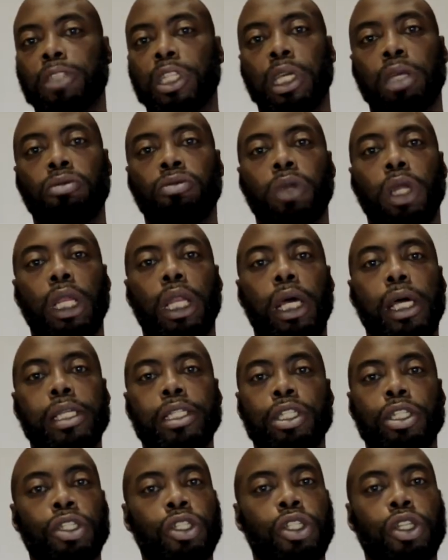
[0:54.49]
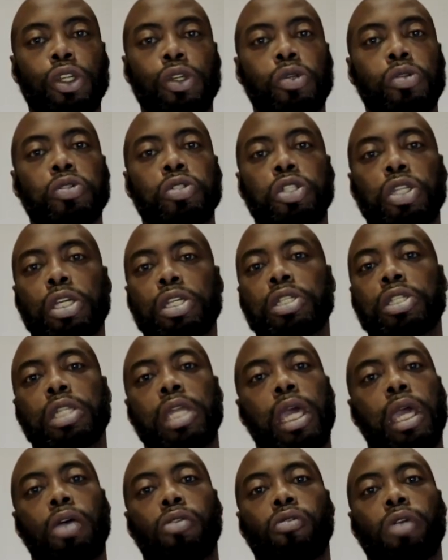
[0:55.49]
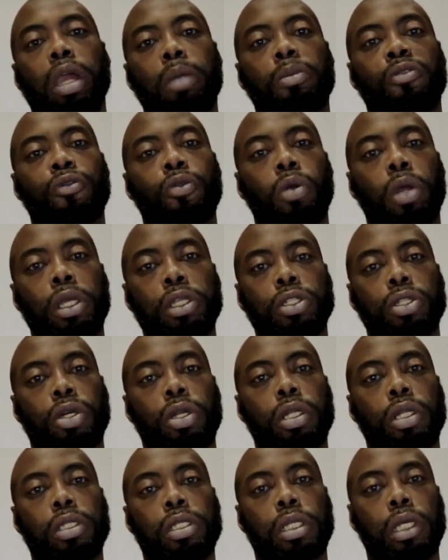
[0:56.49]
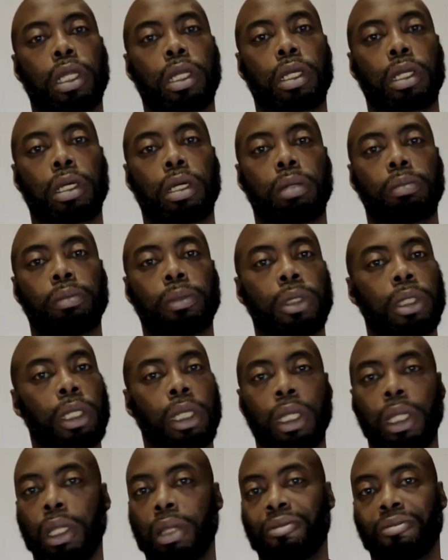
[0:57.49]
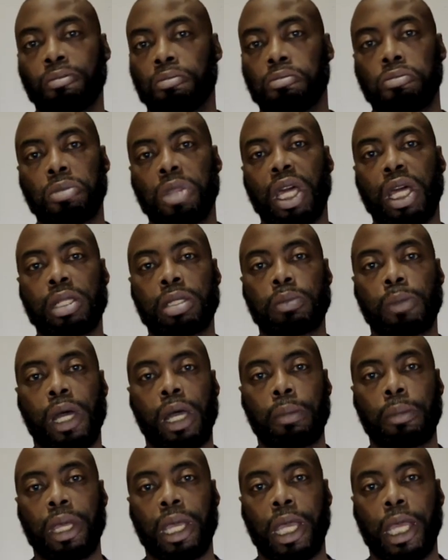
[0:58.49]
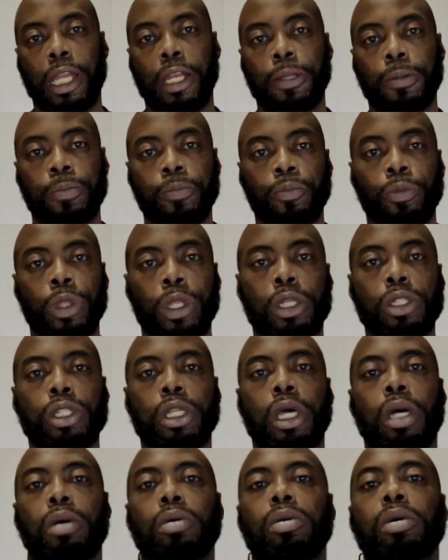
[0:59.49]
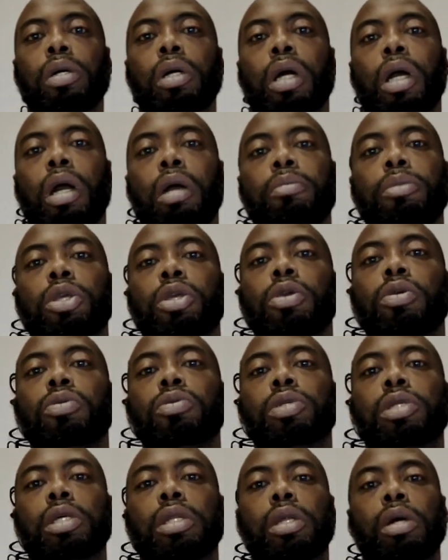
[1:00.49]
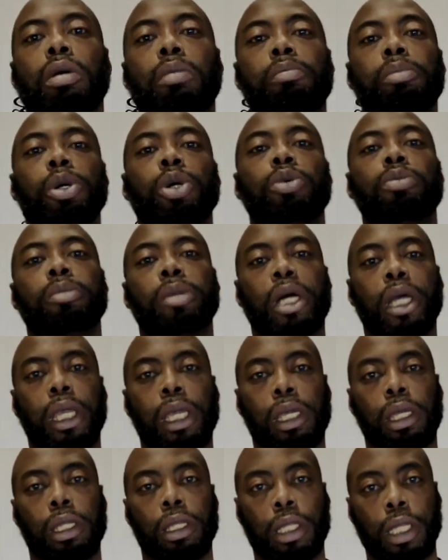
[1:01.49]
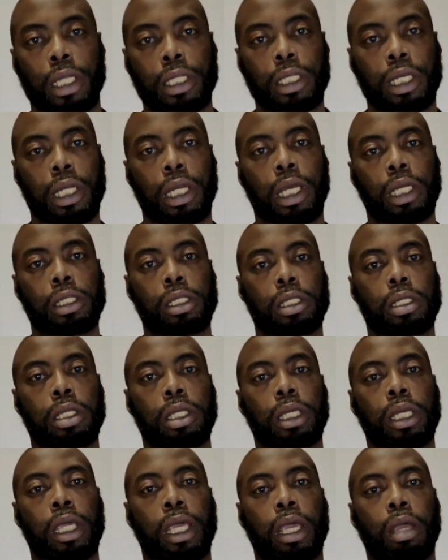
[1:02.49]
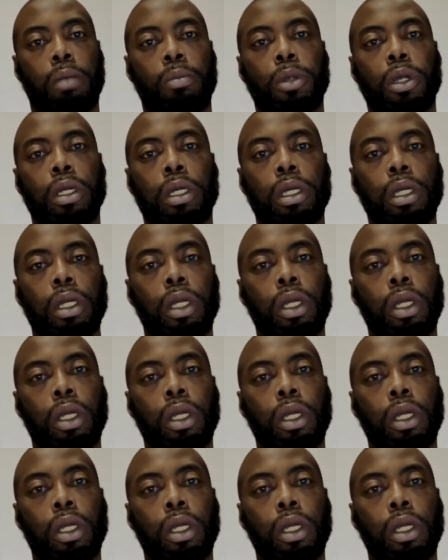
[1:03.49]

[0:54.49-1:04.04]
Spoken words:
Didn't realize it until just now, right before I started setting up. That's my bad. So I'm using a boom mic that's connected to the camera.